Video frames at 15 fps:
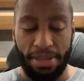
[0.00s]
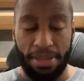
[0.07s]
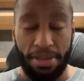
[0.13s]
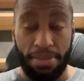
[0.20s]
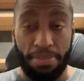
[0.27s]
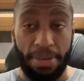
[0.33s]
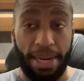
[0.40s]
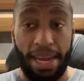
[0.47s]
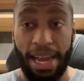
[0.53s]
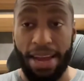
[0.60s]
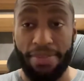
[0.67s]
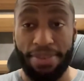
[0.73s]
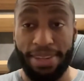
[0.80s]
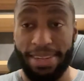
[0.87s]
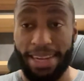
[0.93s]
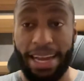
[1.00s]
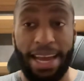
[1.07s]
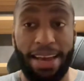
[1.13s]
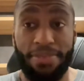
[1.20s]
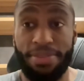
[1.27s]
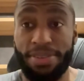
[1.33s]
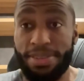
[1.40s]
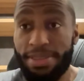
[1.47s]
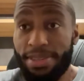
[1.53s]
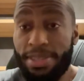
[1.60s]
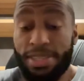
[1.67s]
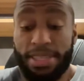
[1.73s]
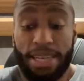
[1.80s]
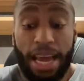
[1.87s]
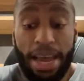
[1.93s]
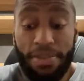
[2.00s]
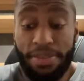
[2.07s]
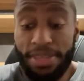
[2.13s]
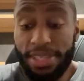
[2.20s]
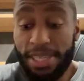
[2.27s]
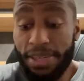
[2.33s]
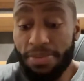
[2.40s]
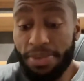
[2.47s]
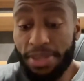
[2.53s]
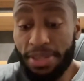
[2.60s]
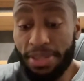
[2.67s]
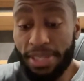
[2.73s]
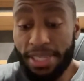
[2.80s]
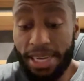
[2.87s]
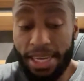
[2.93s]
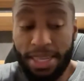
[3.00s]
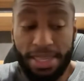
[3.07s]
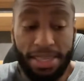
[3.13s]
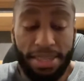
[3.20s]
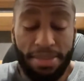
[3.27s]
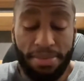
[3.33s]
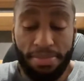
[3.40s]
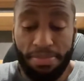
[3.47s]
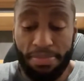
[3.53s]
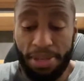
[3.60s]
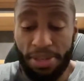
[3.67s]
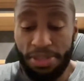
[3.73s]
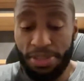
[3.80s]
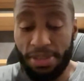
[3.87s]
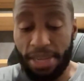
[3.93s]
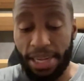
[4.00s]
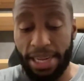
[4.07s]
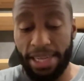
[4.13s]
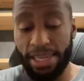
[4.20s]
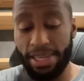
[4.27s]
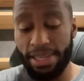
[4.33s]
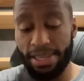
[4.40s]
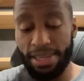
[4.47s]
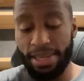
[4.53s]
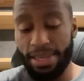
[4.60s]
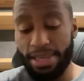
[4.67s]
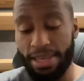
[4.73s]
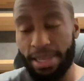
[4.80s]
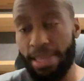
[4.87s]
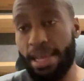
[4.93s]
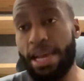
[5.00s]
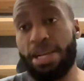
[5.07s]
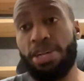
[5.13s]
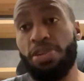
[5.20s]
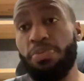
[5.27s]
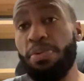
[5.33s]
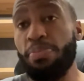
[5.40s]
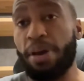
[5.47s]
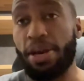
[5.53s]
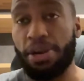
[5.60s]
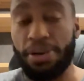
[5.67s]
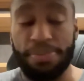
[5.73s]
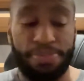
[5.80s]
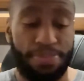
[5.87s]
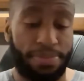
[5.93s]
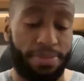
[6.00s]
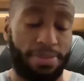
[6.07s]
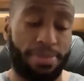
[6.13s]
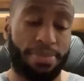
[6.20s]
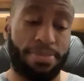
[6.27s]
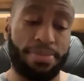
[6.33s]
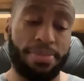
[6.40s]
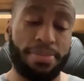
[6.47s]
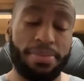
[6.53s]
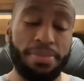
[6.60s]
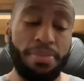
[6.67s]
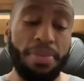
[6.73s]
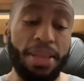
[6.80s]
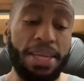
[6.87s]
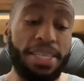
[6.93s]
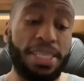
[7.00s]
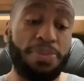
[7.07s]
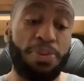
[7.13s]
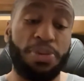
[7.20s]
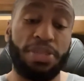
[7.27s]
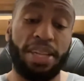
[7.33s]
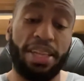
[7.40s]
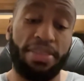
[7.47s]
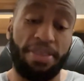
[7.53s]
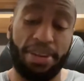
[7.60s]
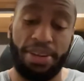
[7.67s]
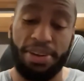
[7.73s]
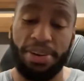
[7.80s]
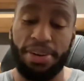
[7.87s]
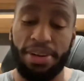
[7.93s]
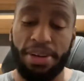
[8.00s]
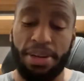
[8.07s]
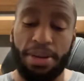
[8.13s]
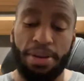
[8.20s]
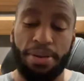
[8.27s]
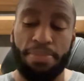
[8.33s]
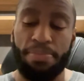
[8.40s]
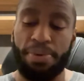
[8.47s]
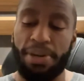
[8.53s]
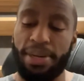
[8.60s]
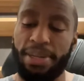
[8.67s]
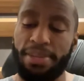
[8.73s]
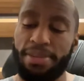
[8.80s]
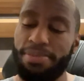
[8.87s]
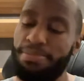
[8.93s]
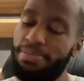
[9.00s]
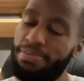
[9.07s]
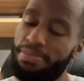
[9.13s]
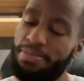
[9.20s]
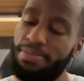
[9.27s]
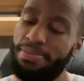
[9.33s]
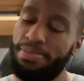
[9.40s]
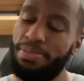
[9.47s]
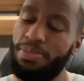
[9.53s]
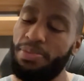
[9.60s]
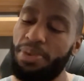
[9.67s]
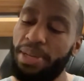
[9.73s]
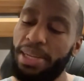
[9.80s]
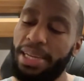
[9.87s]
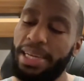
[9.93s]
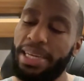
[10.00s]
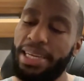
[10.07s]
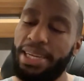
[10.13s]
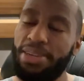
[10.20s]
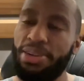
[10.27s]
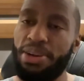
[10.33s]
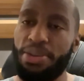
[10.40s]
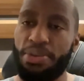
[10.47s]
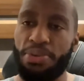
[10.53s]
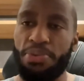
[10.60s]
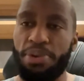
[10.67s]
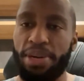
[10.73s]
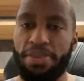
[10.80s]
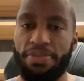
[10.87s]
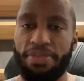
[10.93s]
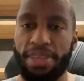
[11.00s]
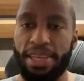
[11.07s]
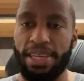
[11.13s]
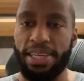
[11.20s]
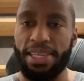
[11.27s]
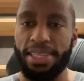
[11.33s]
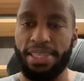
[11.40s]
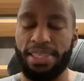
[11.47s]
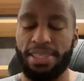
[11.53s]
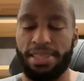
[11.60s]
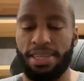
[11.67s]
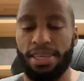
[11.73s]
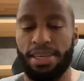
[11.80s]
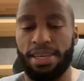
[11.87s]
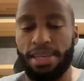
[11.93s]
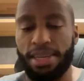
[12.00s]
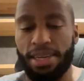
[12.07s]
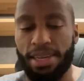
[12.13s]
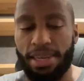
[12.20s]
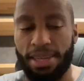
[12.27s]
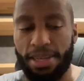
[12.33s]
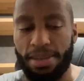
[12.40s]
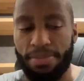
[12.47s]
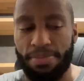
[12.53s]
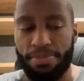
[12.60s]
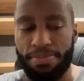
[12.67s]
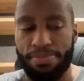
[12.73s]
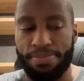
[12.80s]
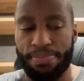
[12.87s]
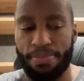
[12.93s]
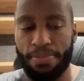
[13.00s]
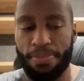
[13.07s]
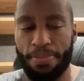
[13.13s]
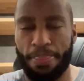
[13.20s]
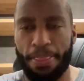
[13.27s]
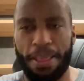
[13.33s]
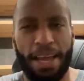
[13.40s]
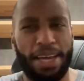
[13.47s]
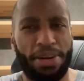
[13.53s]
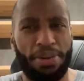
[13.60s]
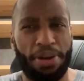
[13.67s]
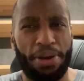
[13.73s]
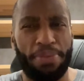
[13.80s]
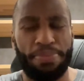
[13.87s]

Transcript: But I haven't seen what their katana belts are like. That could be better. It's supposedly thicker. But will I get another one of these? I don't know.